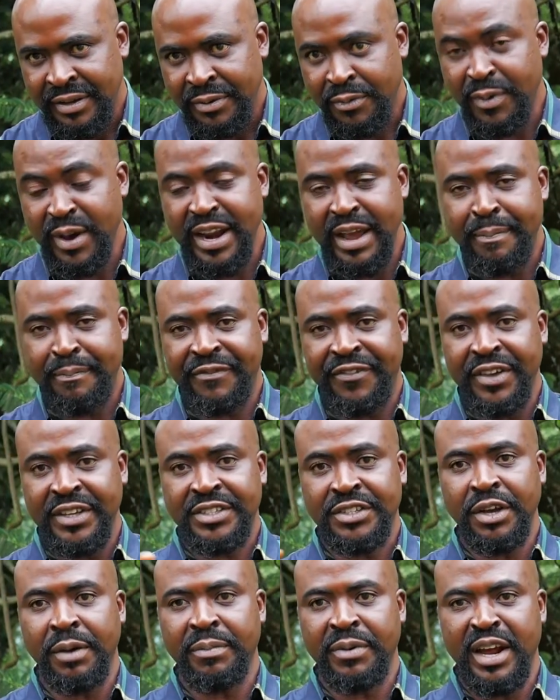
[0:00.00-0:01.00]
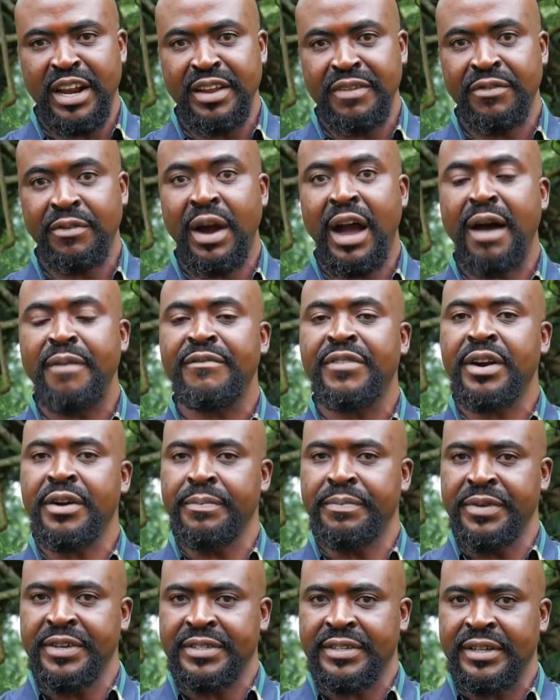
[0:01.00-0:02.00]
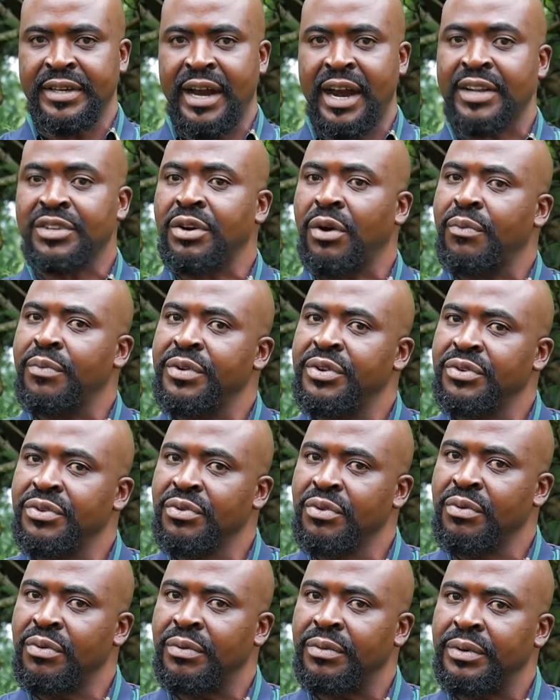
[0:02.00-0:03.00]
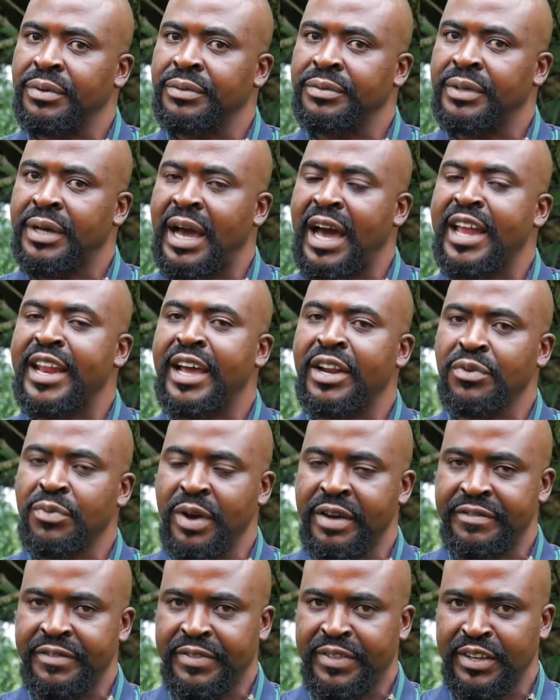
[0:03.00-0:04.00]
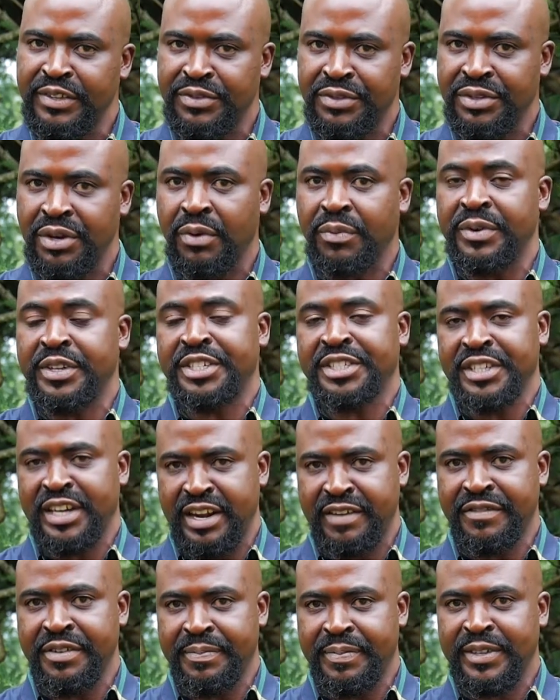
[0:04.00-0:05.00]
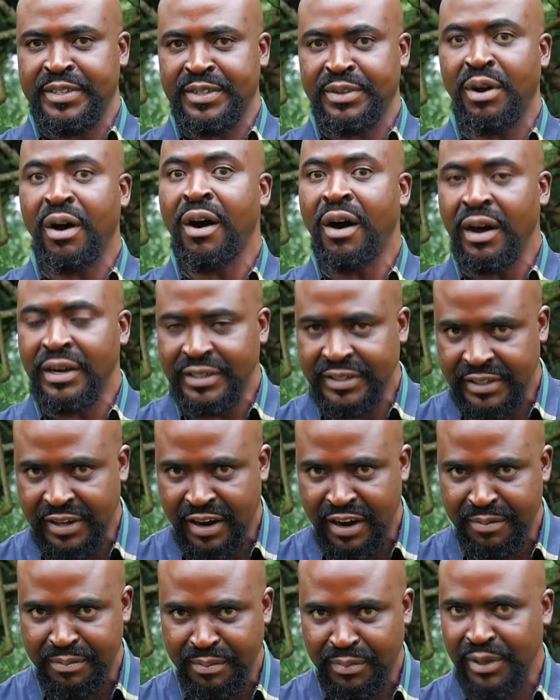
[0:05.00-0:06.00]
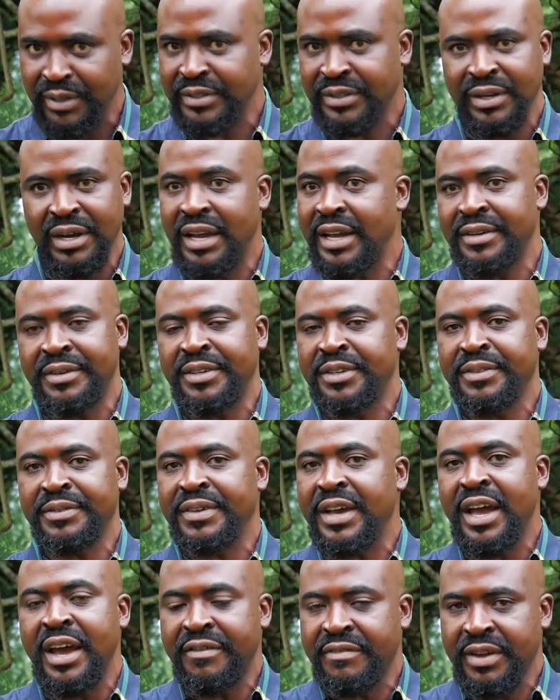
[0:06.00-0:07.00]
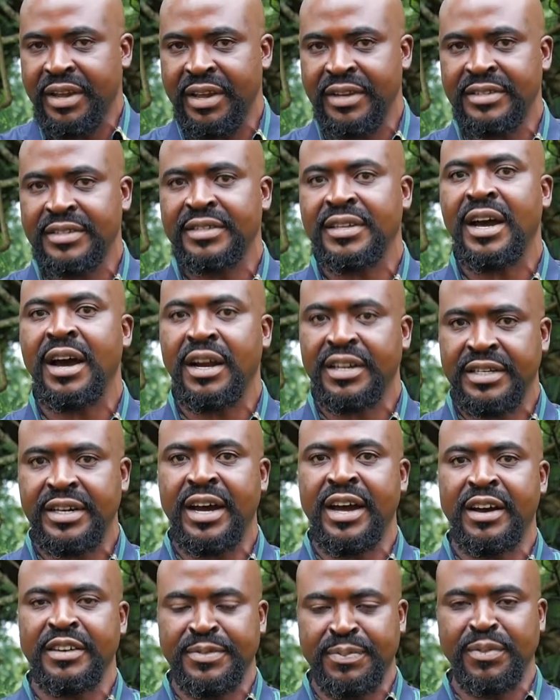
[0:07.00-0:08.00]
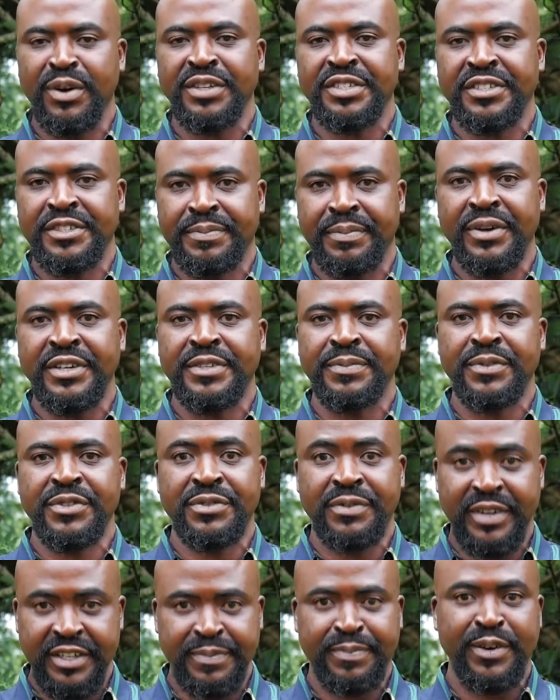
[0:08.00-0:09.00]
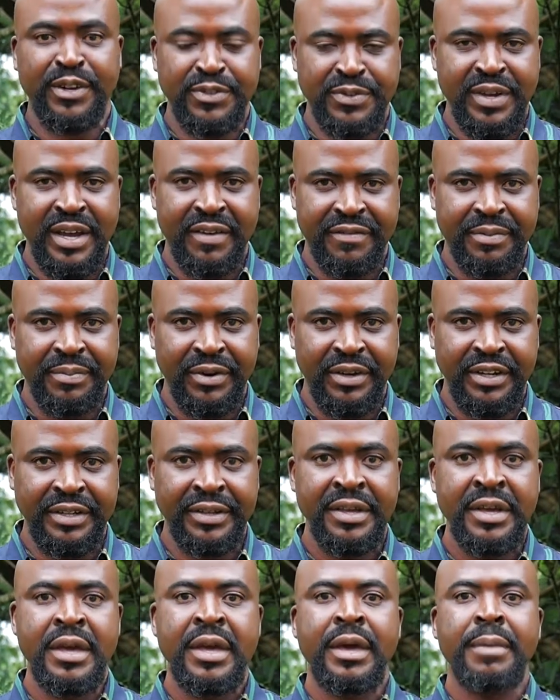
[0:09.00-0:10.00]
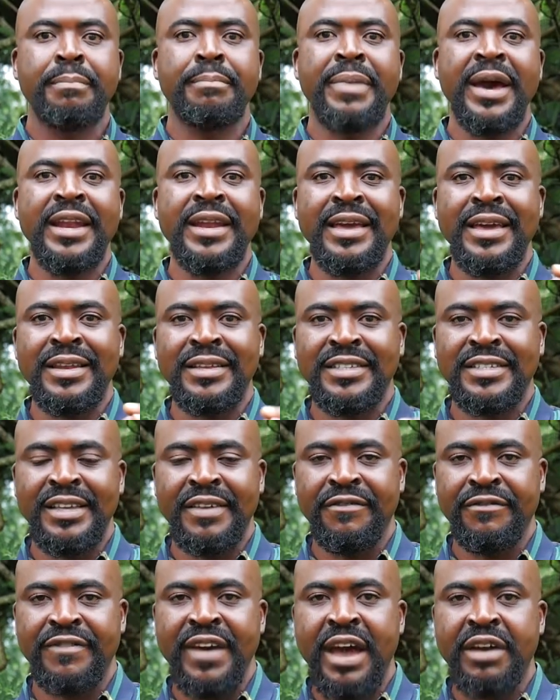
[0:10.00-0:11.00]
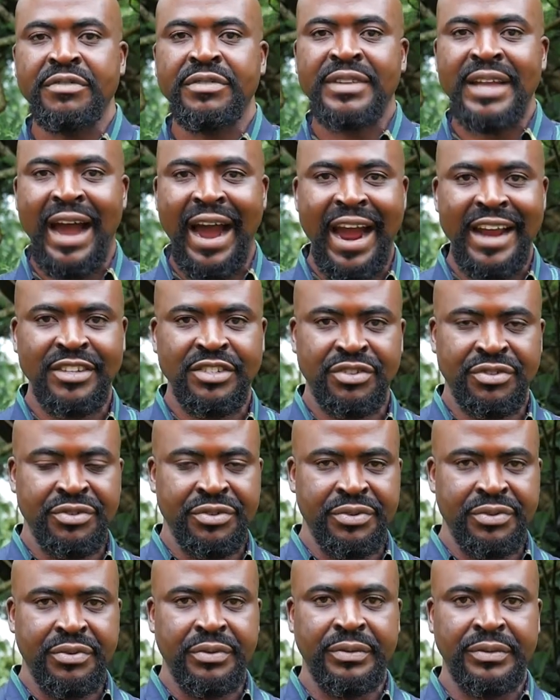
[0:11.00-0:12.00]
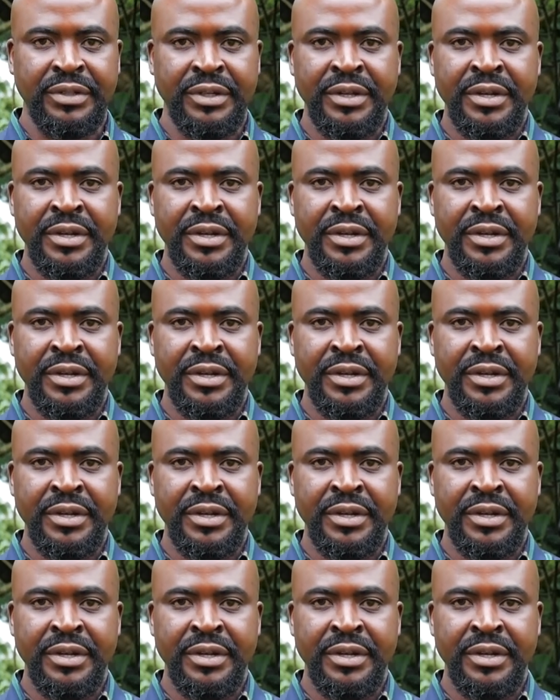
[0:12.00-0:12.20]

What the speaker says: When I fixed up rendezvous, I'm very busy. I talk with you, and I do everything to talk with each and every person all the time. In every cases, I try as much as possible to respond to everybody. But it is a very tight schedule.